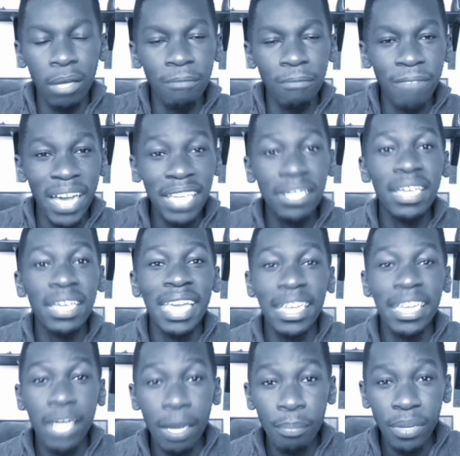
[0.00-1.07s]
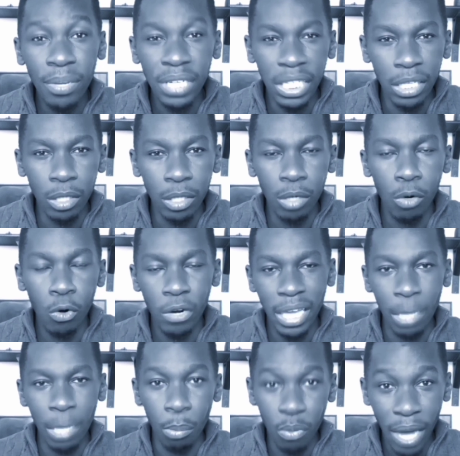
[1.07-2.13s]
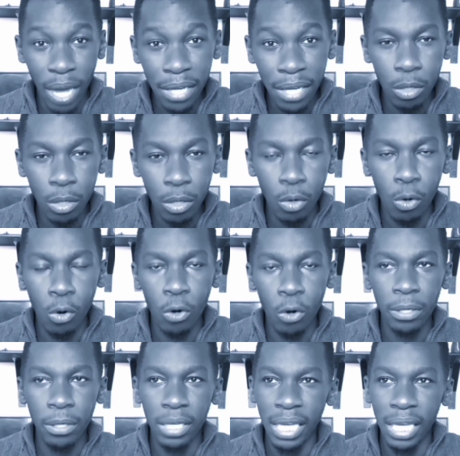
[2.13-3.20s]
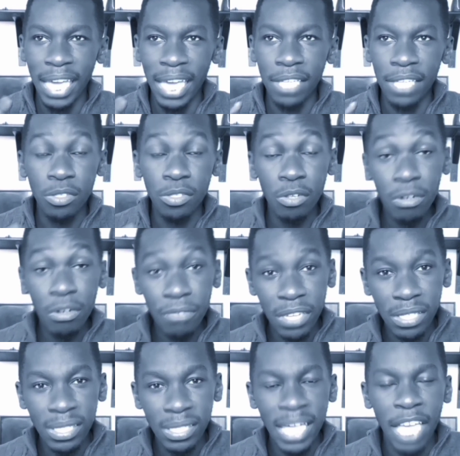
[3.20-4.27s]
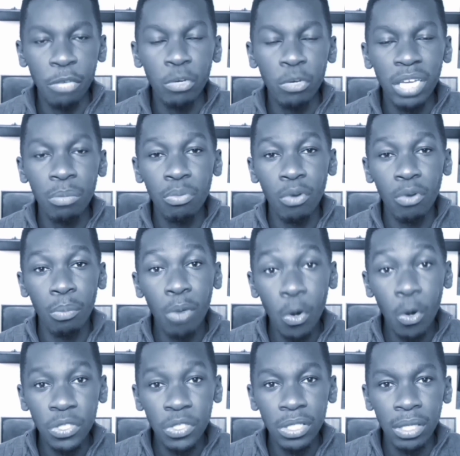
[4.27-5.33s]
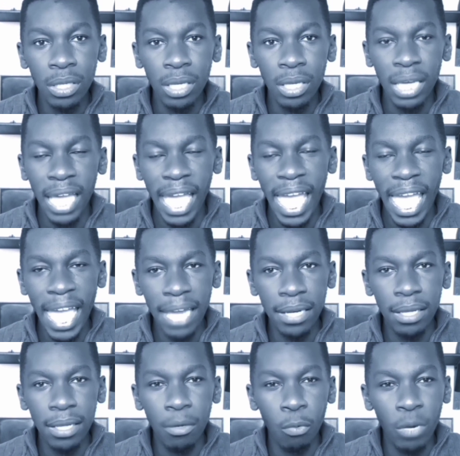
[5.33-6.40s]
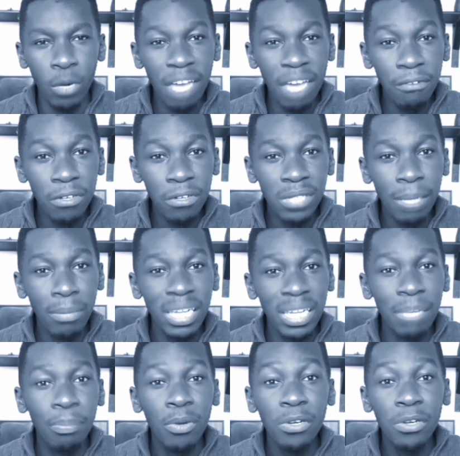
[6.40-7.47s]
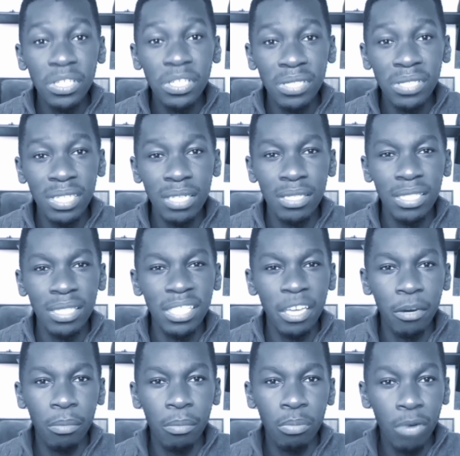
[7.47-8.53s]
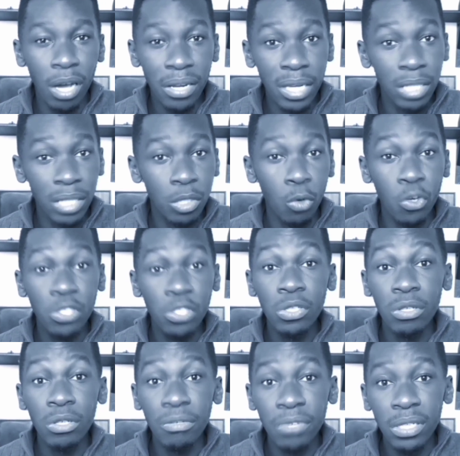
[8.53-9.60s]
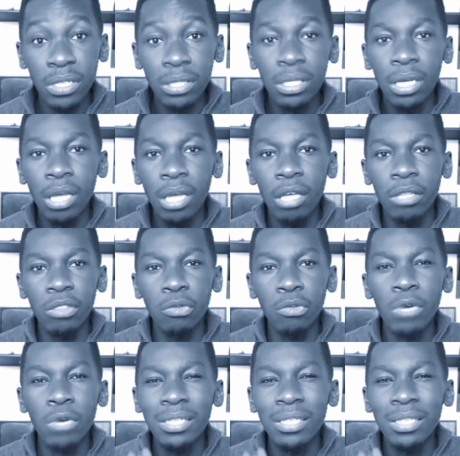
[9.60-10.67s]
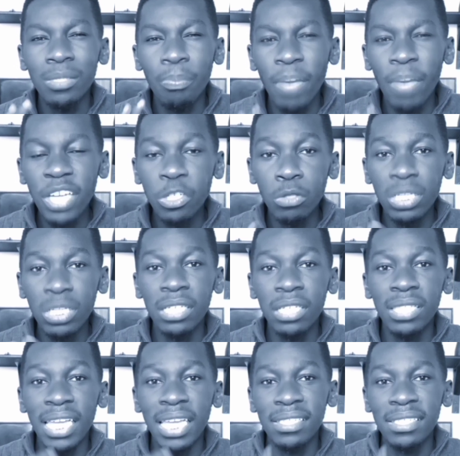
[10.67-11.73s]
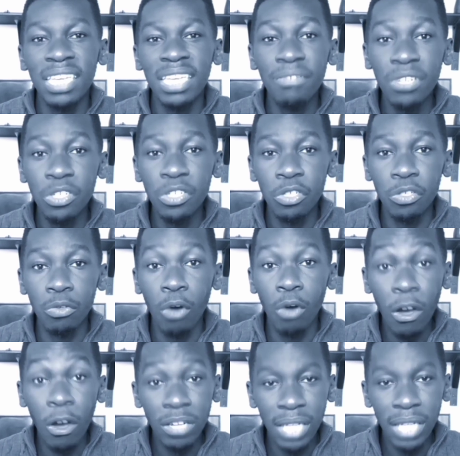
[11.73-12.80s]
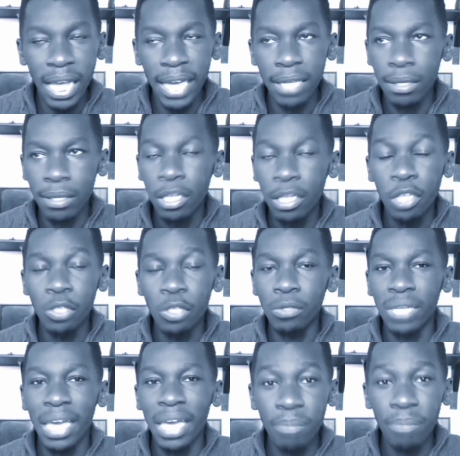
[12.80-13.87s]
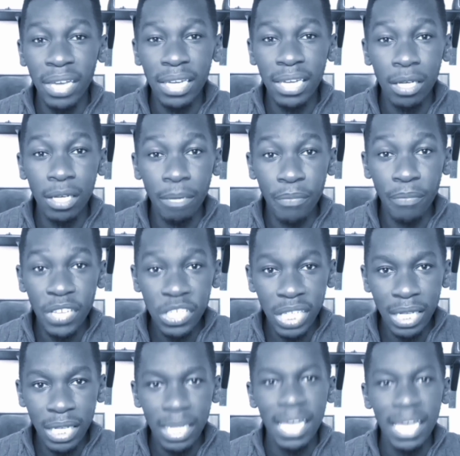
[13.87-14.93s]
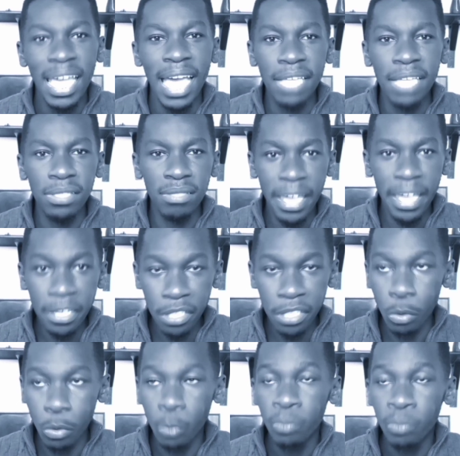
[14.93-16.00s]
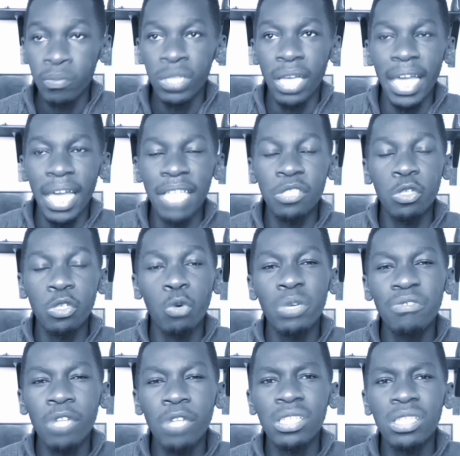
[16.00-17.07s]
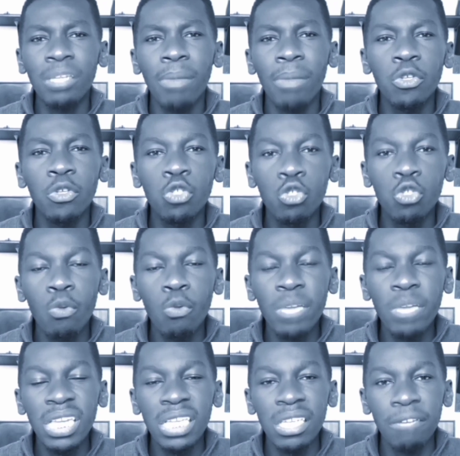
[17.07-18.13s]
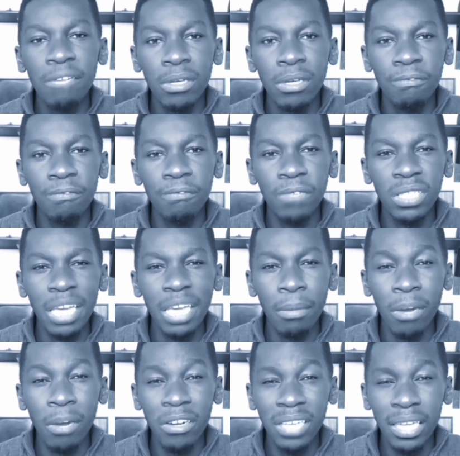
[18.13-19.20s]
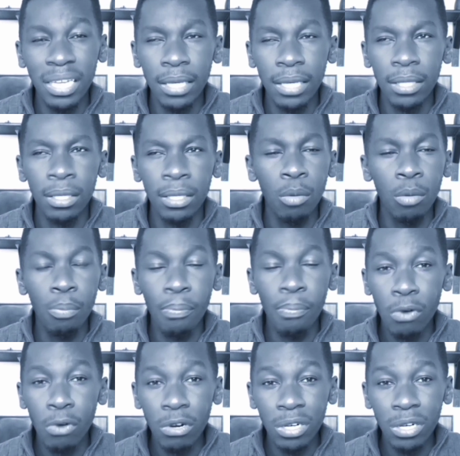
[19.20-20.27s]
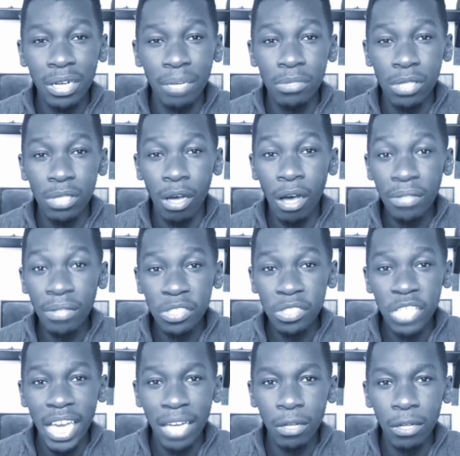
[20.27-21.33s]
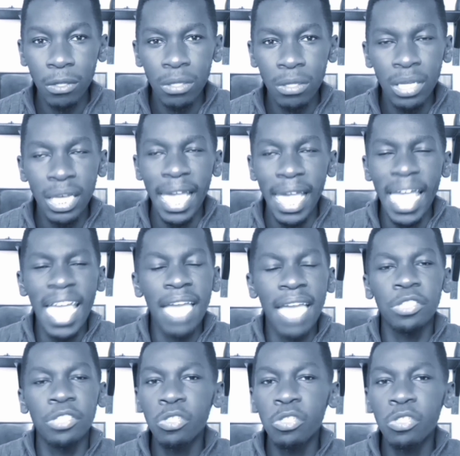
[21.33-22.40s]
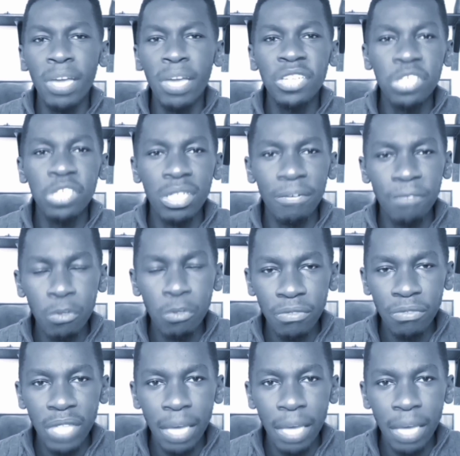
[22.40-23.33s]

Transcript: find a company or a brand or a service that you can promote, and whenever somebody purchases their product or service through a special link that is given to you online, you get paid a commission as a thank you. And so we've talked about so many different affiliate marketing programs on this channel, and just to mention a few of